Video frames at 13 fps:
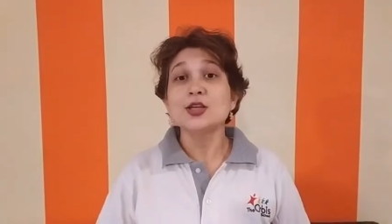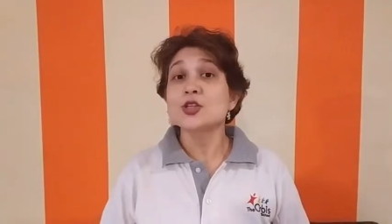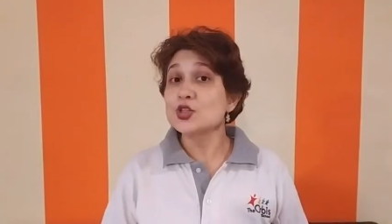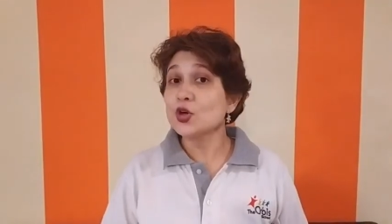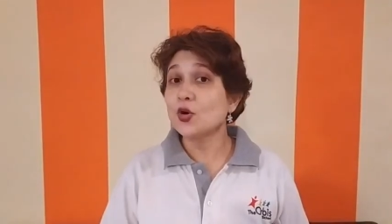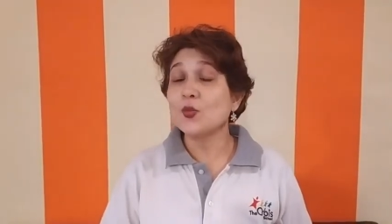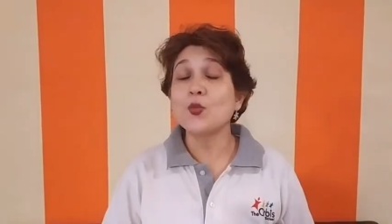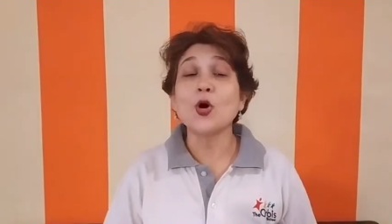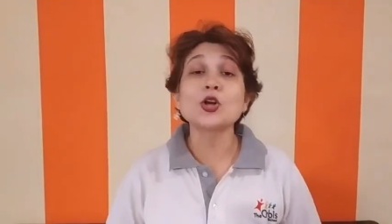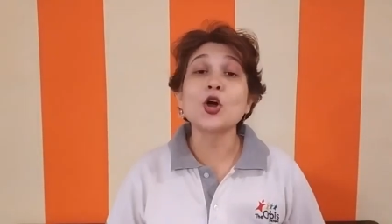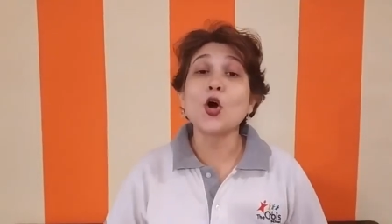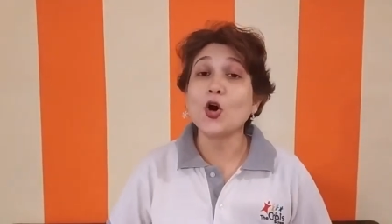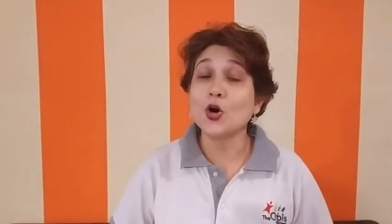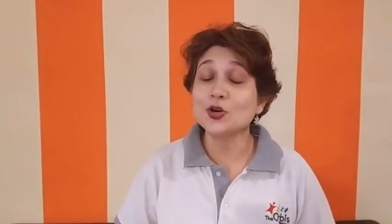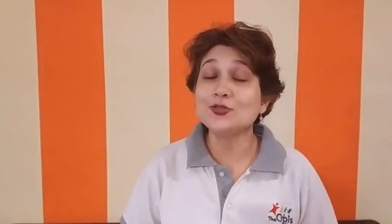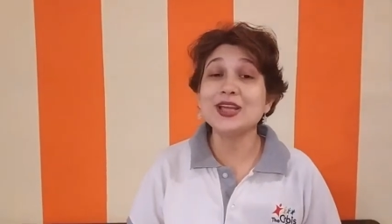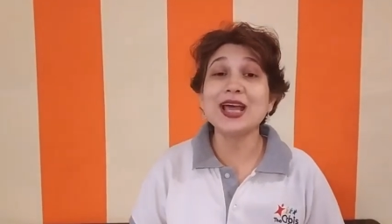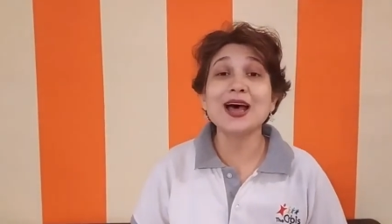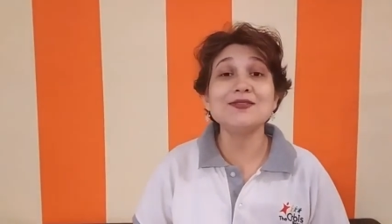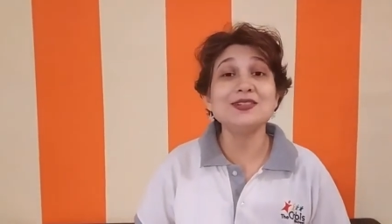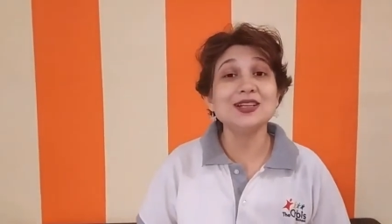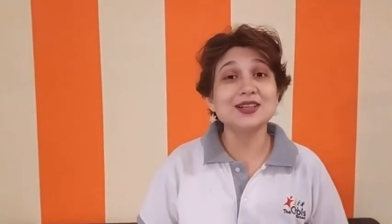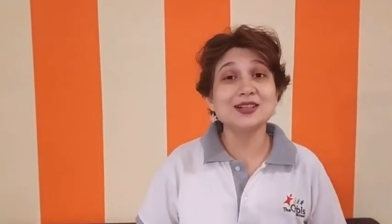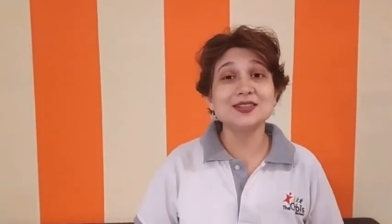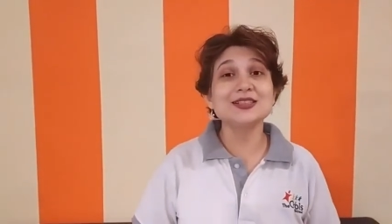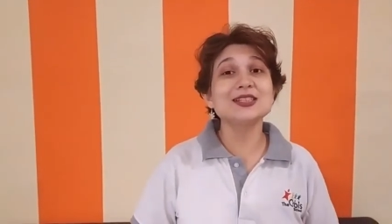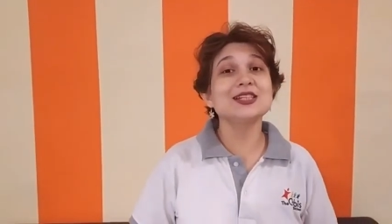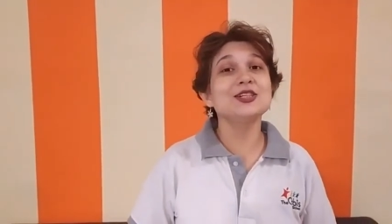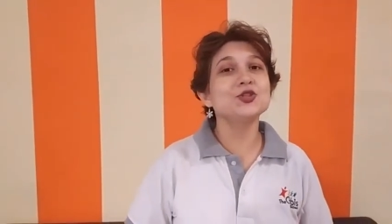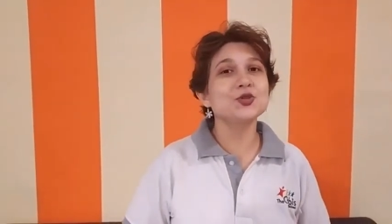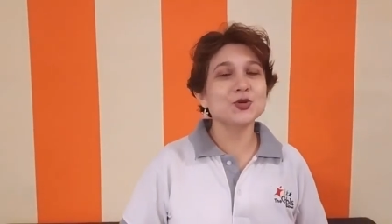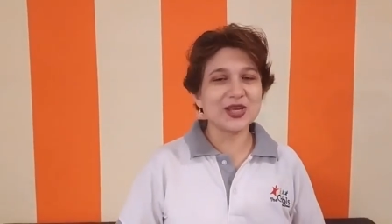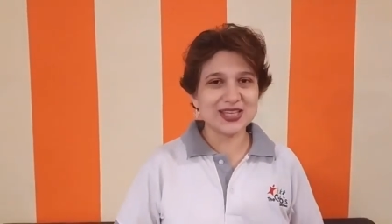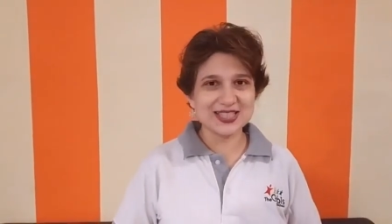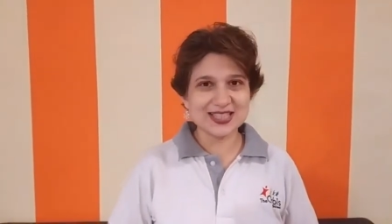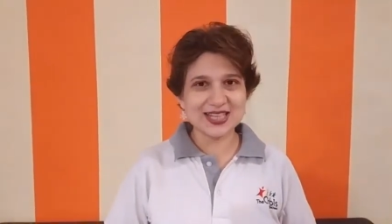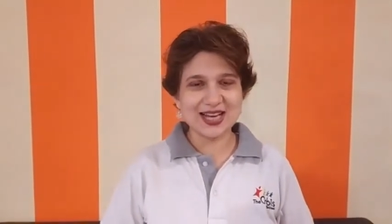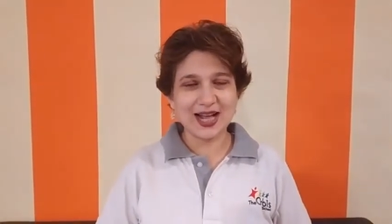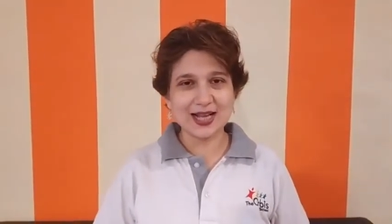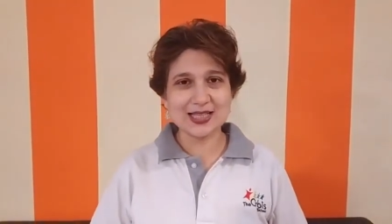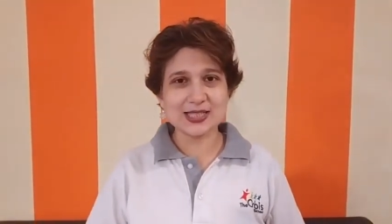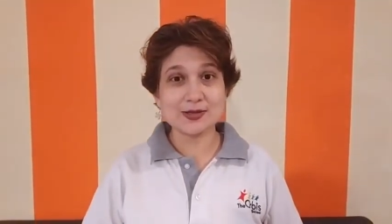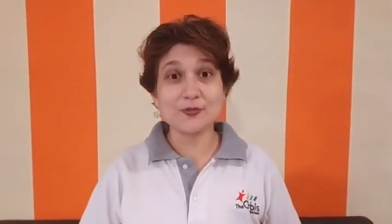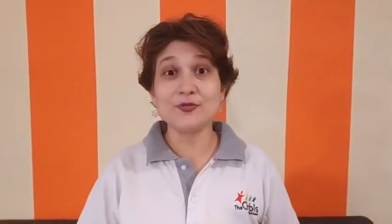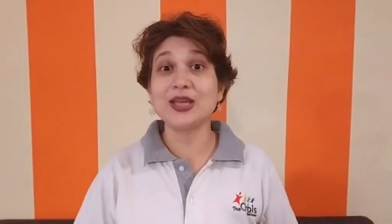So what all we have learned in today's class?